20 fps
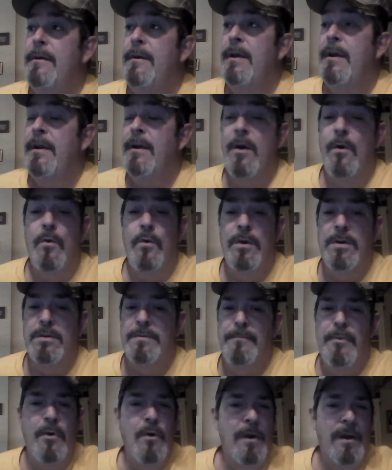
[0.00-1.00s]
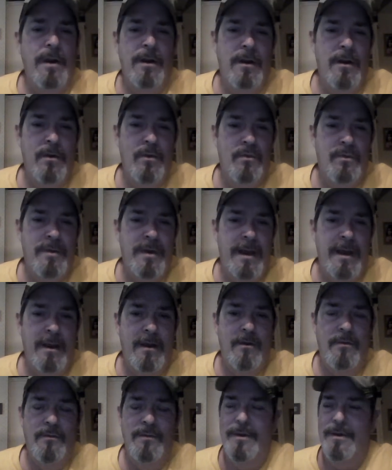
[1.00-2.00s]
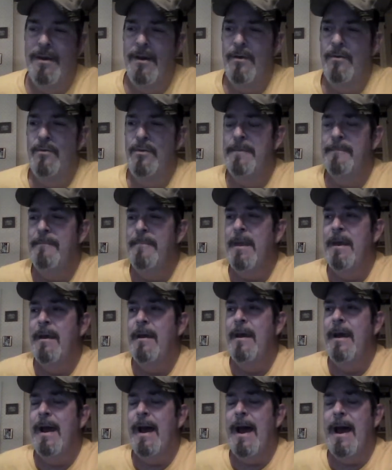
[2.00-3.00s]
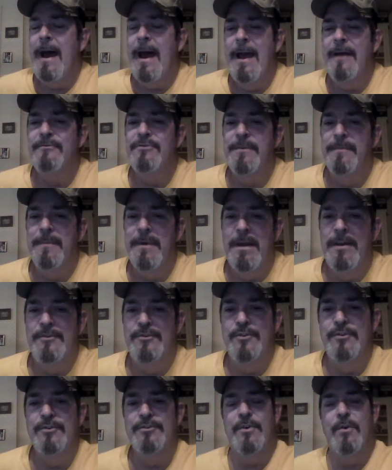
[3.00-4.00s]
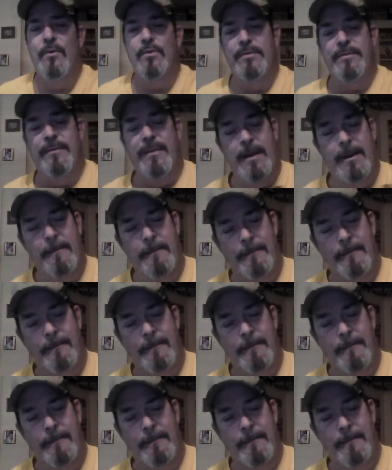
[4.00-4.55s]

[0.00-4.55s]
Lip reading: get going. It's a pretty little old town, and I have some issues. Of course,